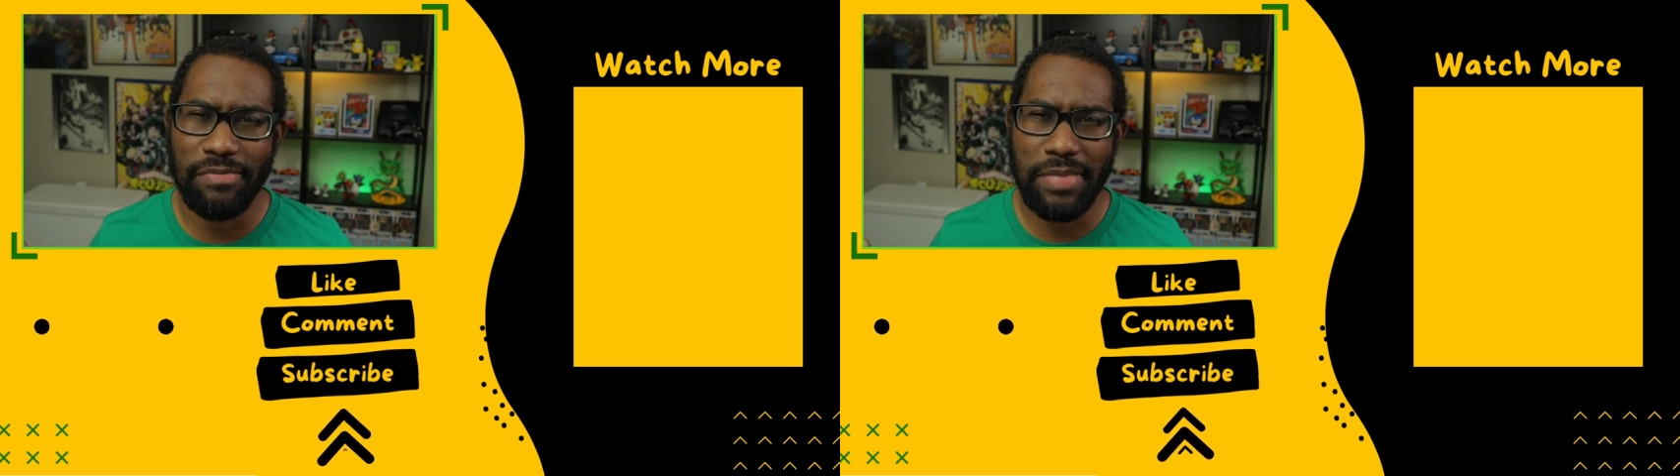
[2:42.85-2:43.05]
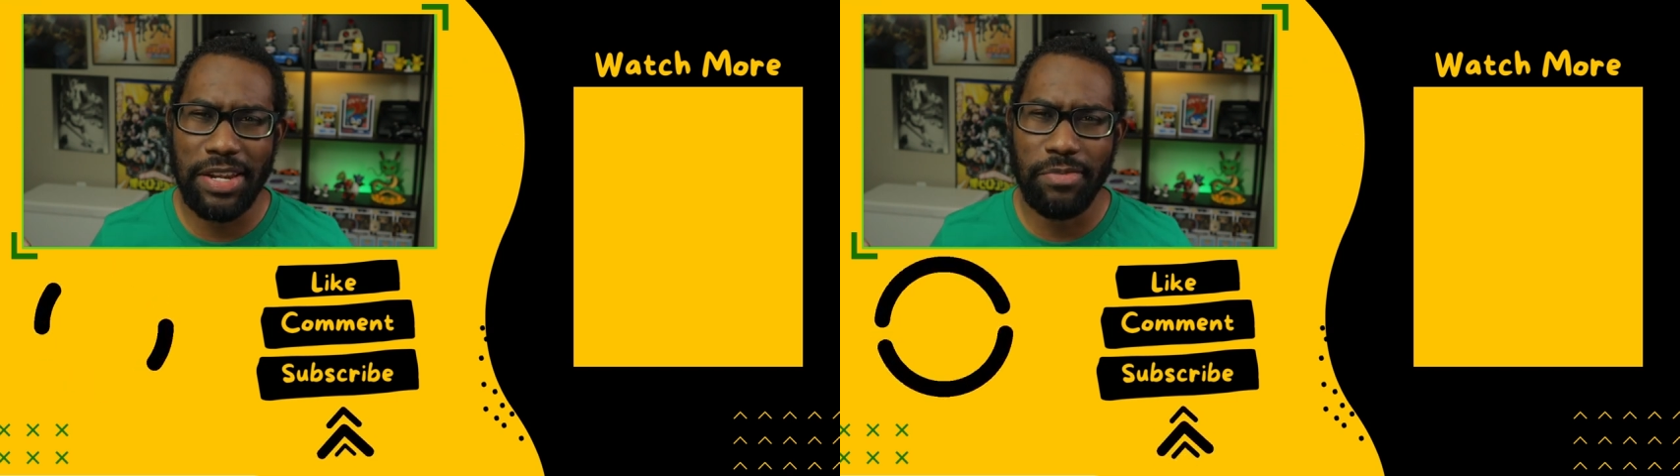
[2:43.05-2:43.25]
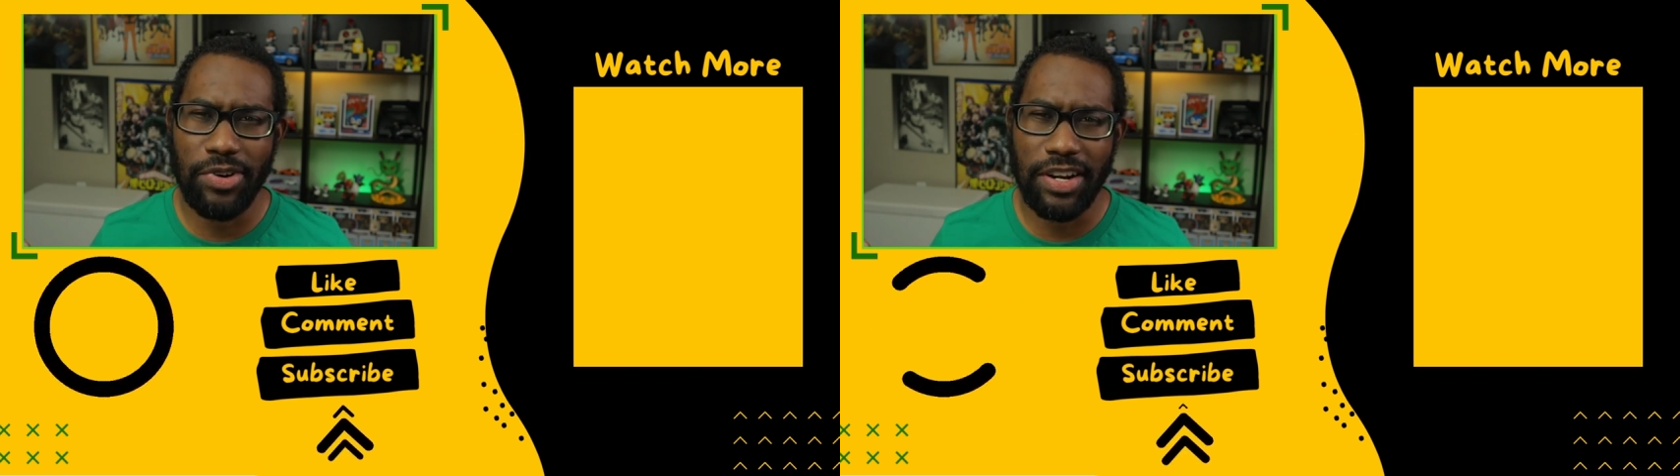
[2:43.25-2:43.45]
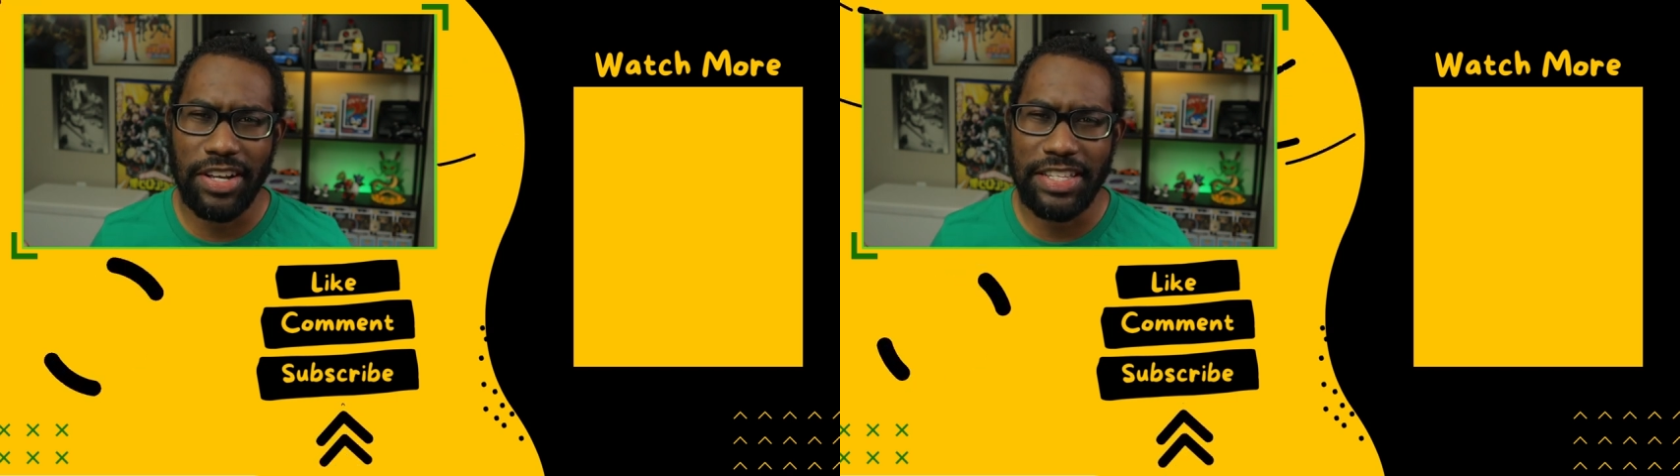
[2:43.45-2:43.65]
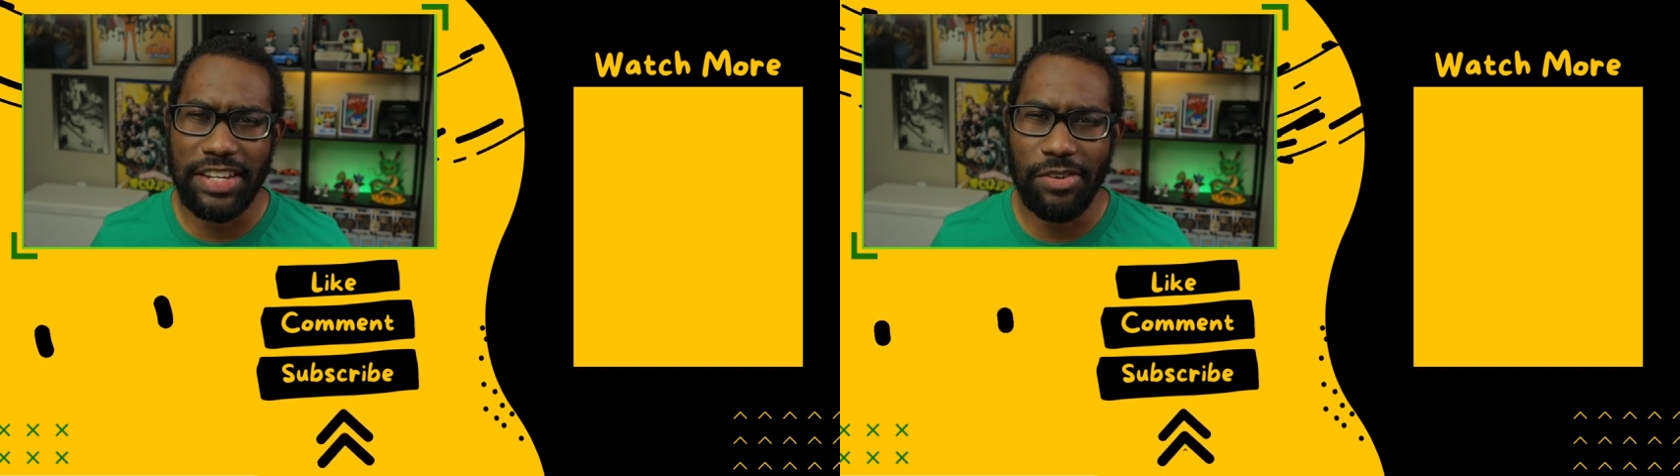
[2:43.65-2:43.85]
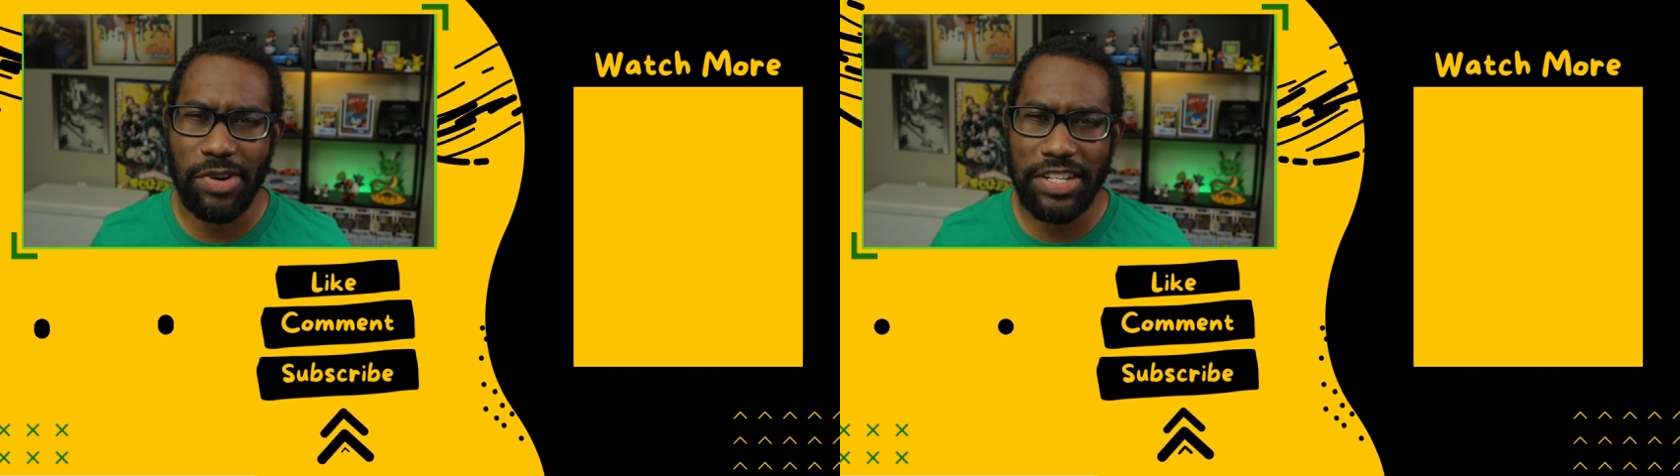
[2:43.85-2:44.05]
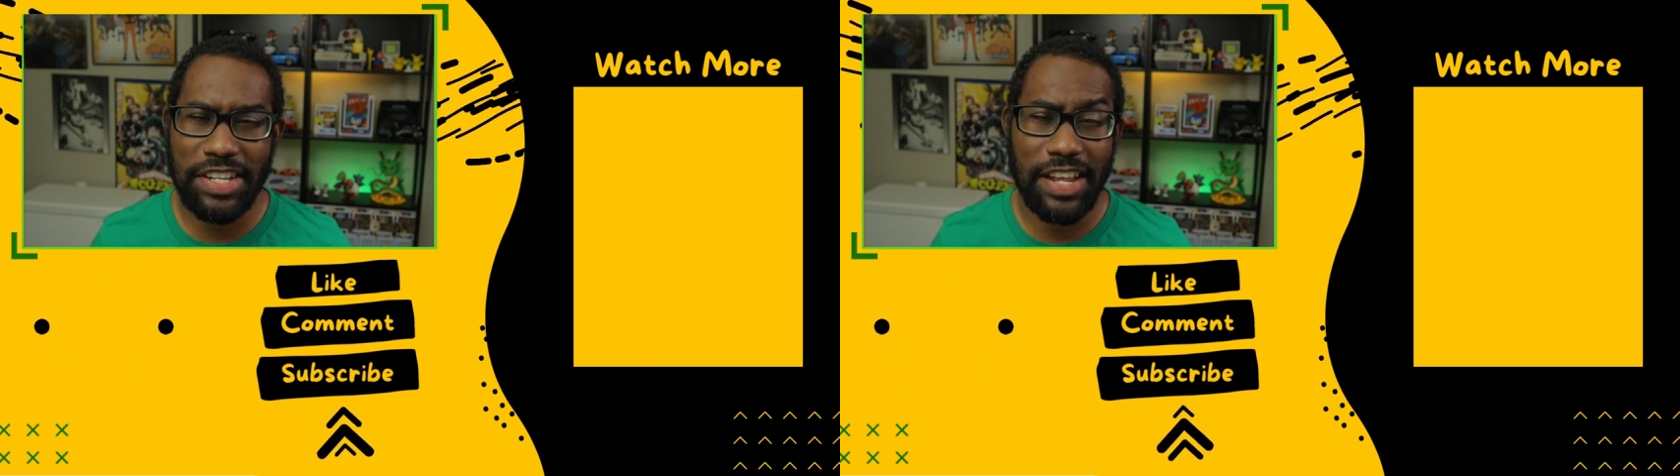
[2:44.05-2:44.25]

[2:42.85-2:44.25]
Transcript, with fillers: many more. Continue watching.